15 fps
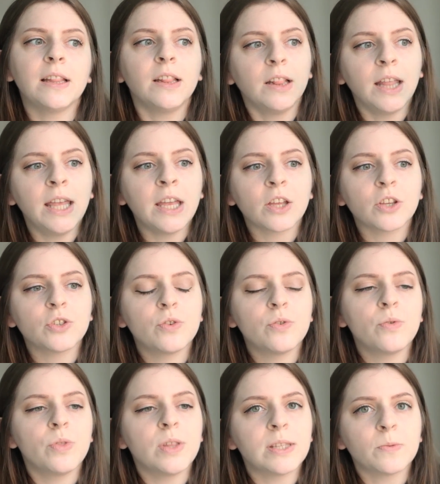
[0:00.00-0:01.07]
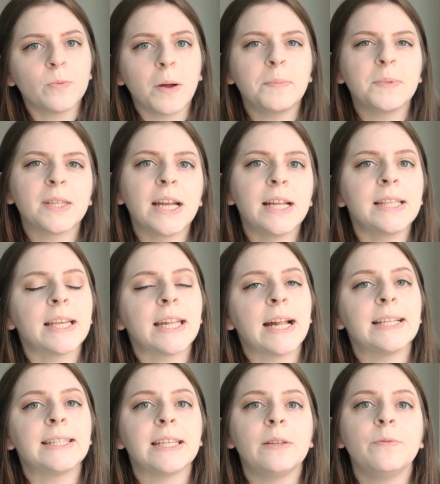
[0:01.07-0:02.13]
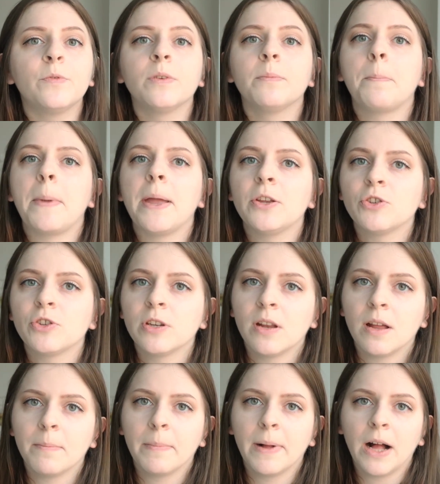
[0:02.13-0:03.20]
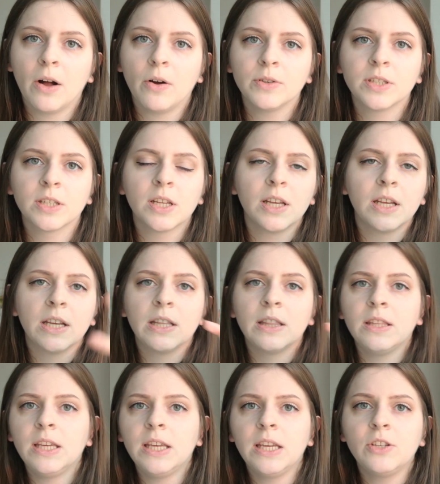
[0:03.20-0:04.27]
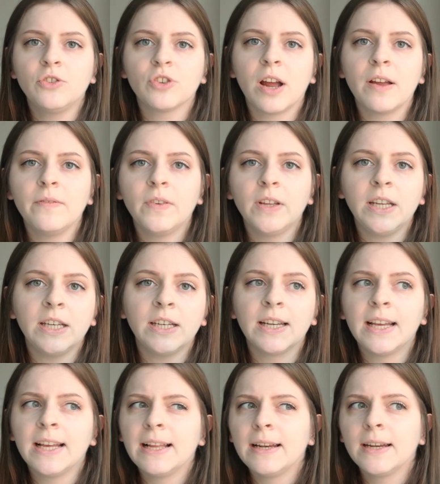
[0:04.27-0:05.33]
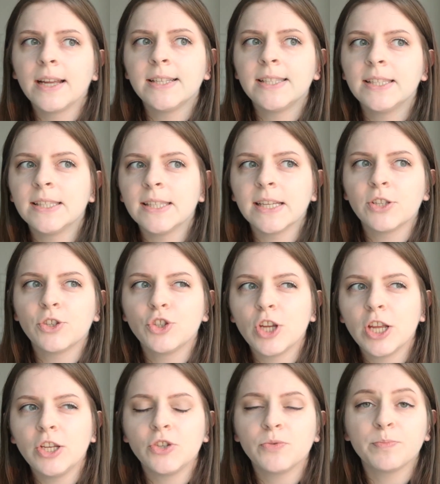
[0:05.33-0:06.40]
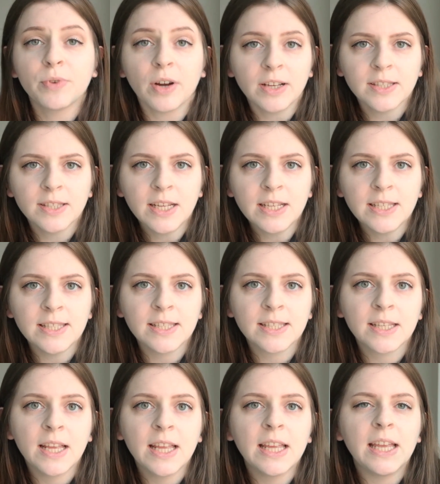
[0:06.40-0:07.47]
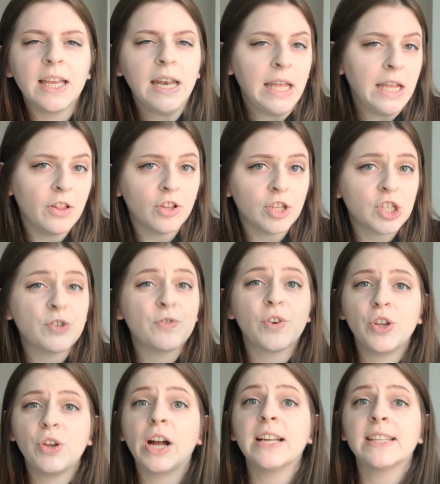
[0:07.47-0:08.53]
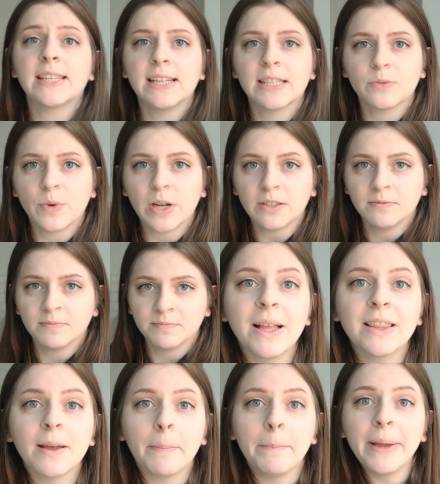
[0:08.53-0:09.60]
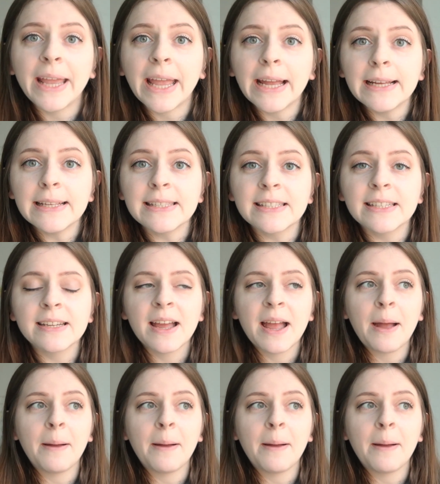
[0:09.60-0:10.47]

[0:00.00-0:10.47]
a link to this website that has information about the driving license exchange process in English for you guys as well. But the biggest